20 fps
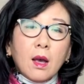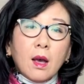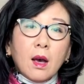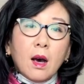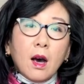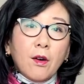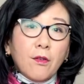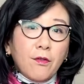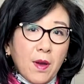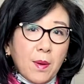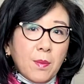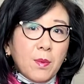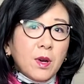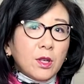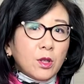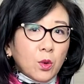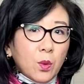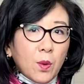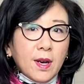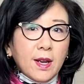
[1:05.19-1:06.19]
On February
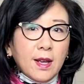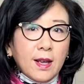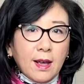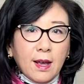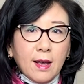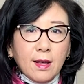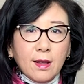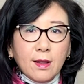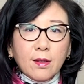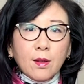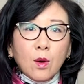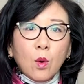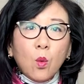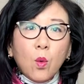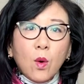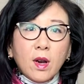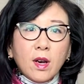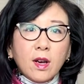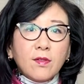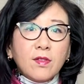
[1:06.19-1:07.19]
28th,
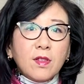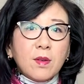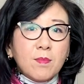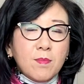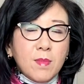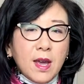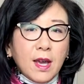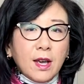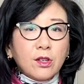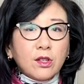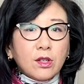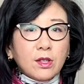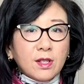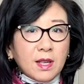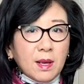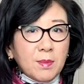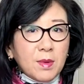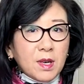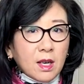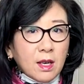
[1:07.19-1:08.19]
one of the major
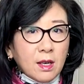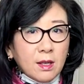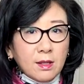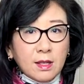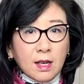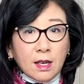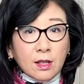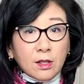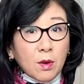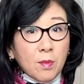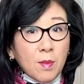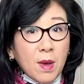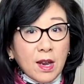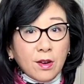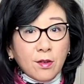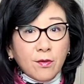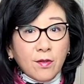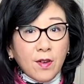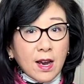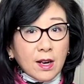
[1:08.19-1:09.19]
semiconductor
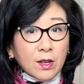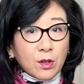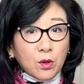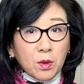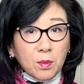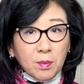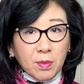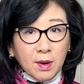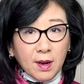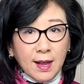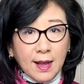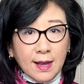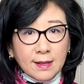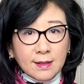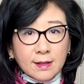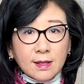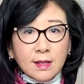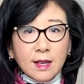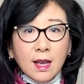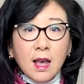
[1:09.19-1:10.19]
manufacturing
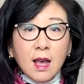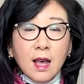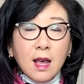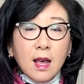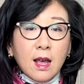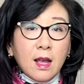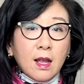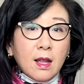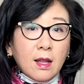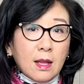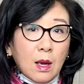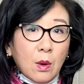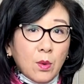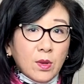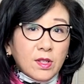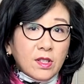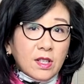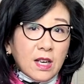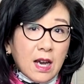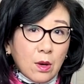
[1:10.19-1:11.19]
plants that
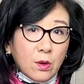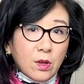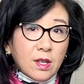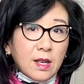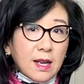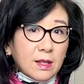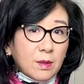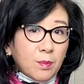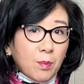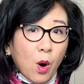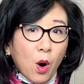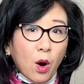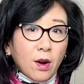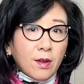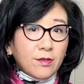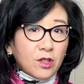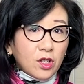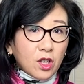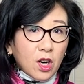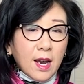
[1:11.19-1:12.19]
was touted as part
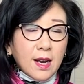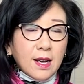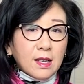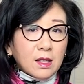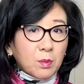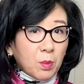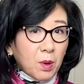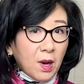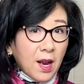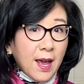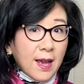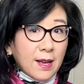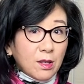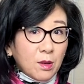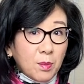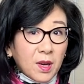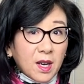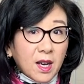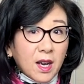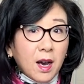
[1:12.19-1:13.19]
of China's plan to
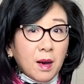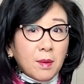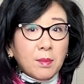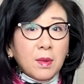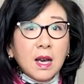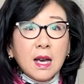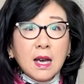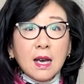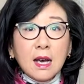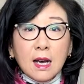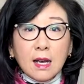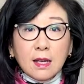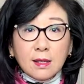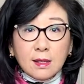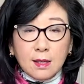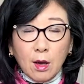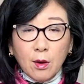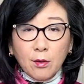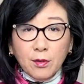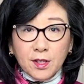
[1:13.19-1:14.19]
become a
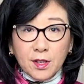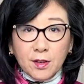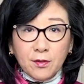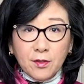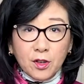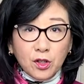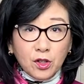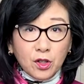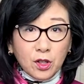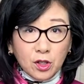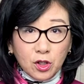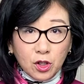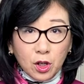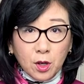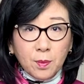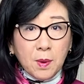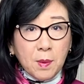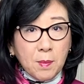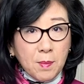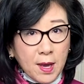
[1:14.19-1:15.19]
self-sufficient
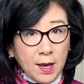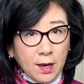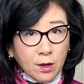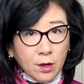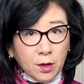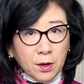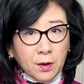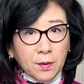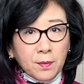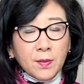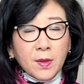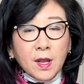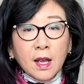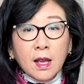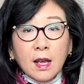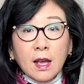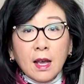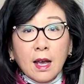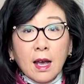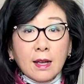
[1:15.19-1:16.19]
chip maker
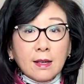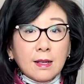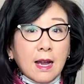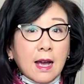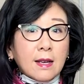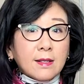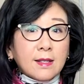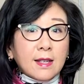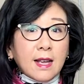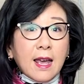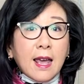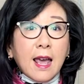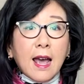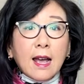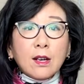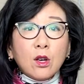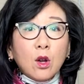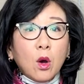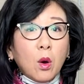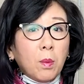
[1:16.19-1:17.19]
announced that it
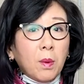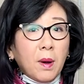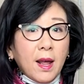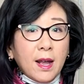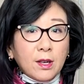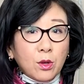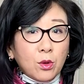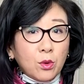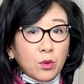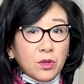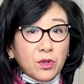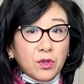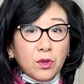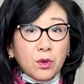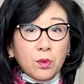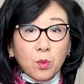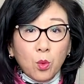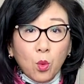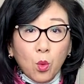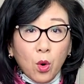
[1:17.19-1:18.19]
had no plan to
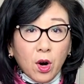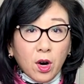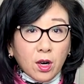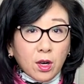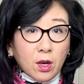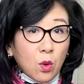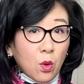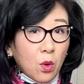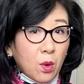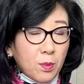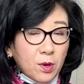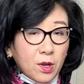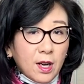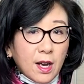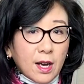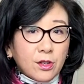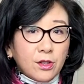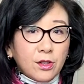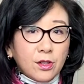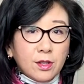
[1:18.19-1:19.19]
resume work or
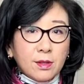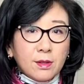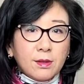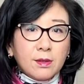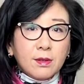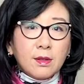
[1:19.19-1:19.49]
production.